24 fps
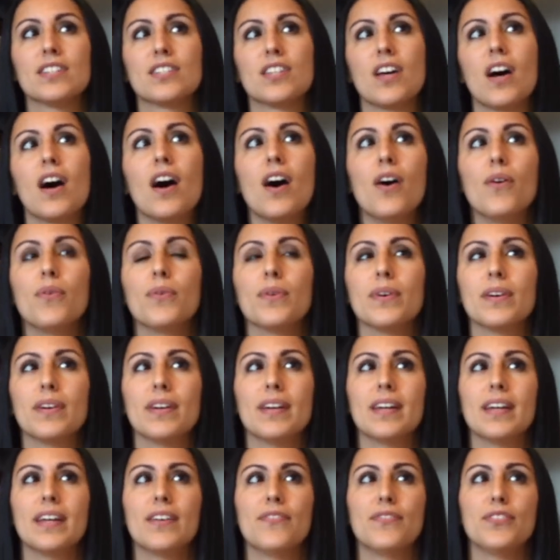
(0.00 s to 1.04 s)
So
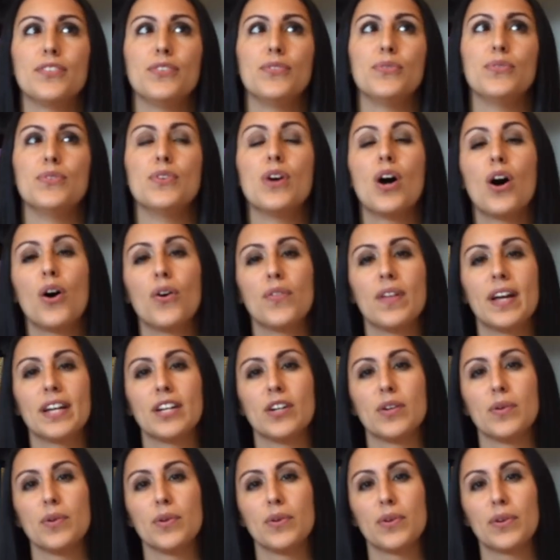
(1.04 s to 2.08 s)
if you know that
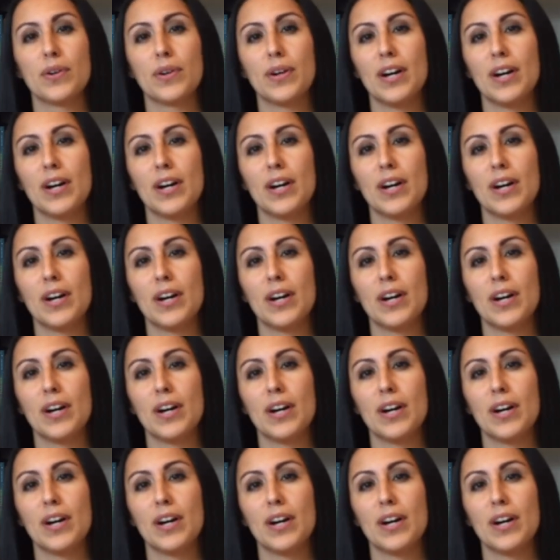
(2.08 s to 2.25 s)
you're